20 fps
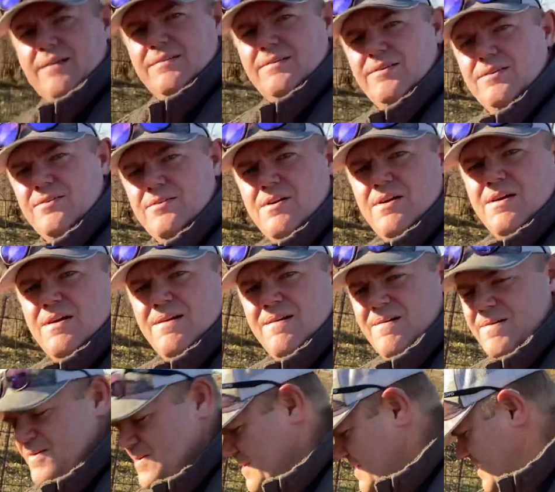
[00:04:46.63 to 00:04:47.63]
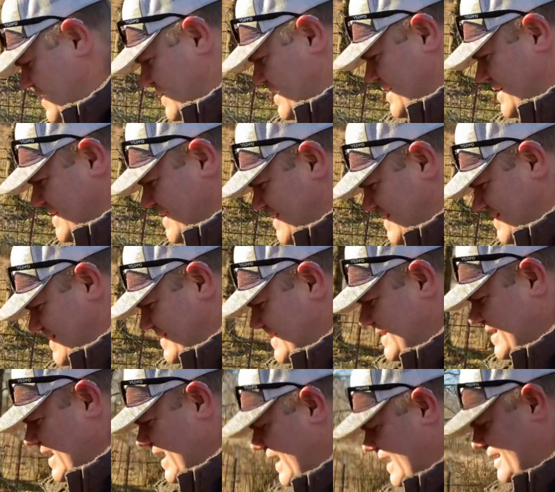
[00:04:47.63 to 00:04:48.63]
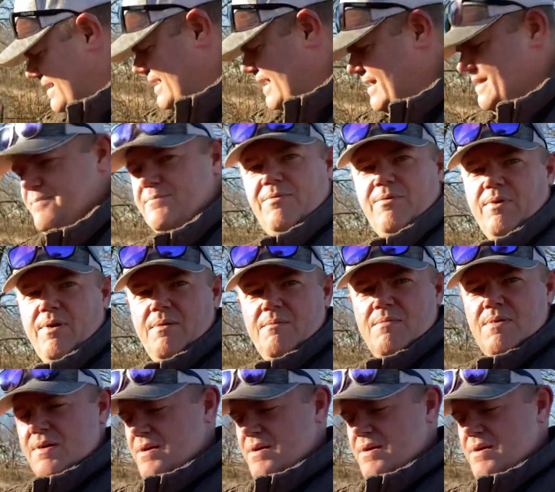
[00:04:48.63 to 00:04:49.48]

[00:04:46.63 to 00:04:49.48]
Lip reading: to the guy I got him from,